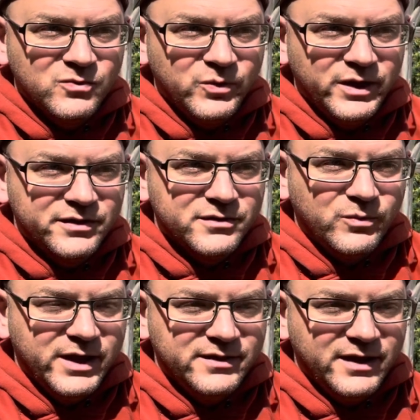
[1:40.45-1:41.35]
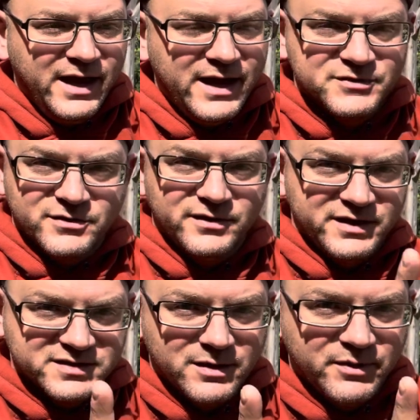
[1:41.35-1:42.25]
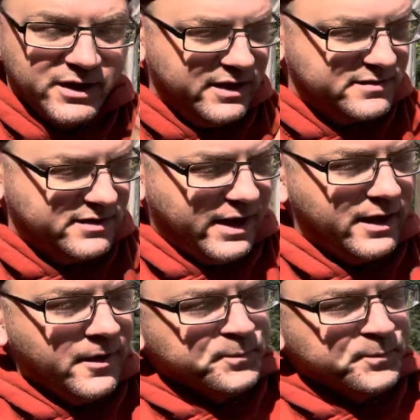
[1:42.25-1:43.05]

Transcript: with the way they had certain things, and I'm going to get to that.